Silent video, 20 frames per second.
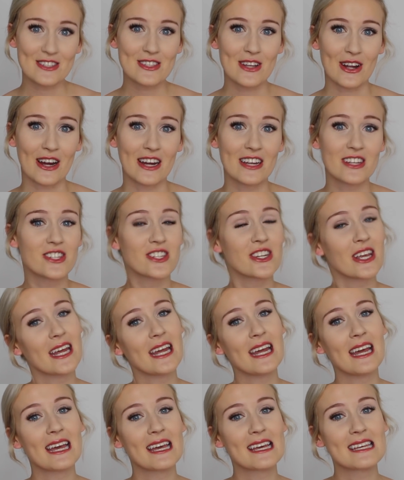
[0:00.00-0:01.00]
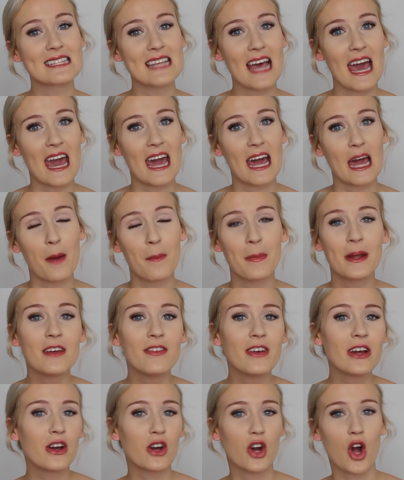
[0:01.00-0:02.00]
Sorry, she is a
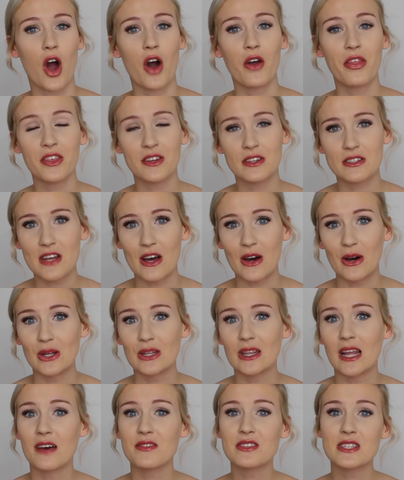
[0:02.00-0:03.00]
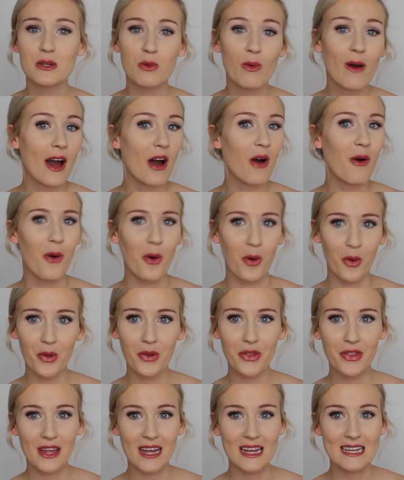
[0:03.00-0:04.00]
bit of a goth doll, loves to wear
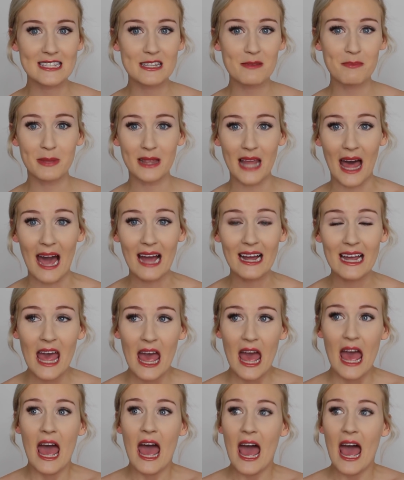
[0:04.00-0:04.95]
all things black